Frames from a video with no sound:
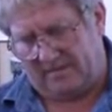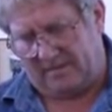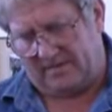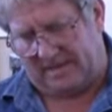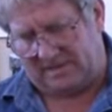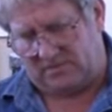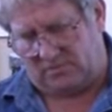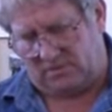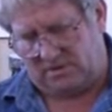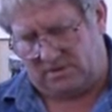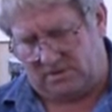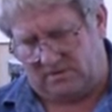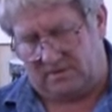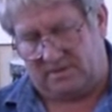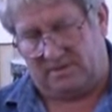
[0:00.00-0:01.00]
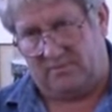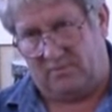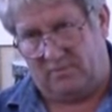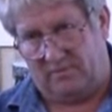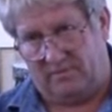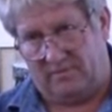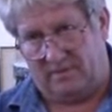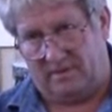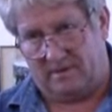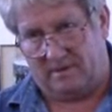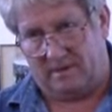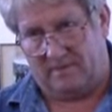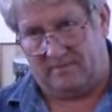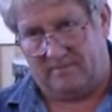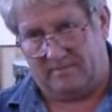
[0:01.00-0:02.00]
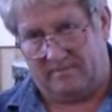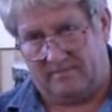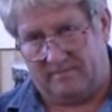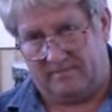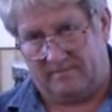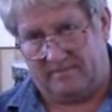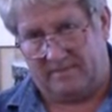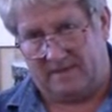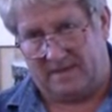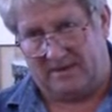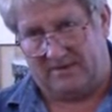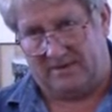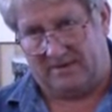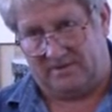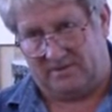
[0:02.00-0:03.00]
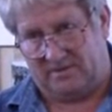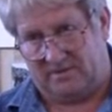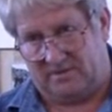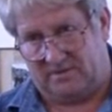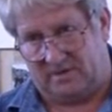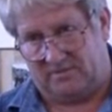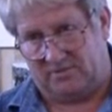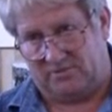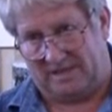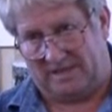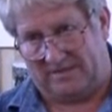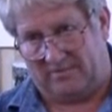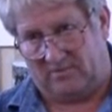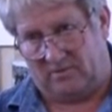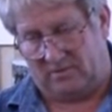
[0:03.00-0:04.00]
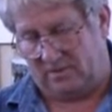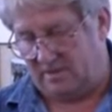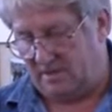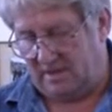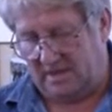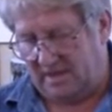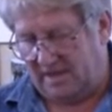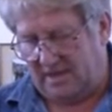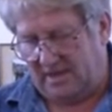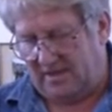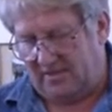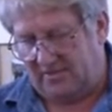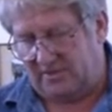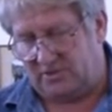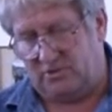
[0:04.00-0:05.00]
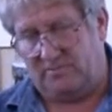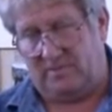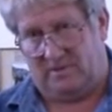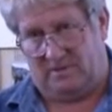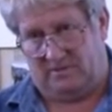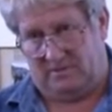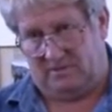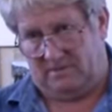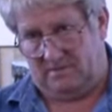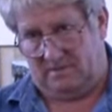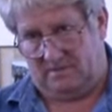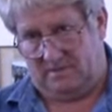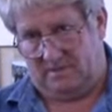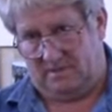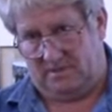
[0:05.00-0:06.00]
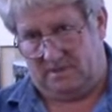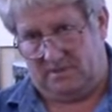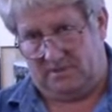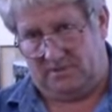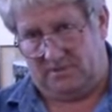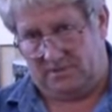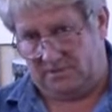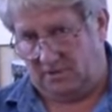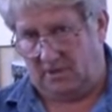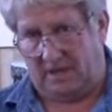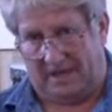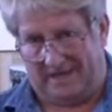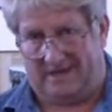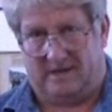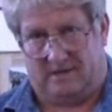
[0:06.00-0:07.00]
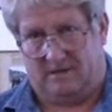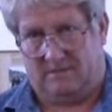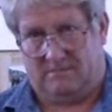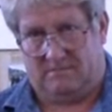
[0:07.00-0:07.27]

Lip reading: That's also a smooth area that's come straight out the mold. The super glue does not like it.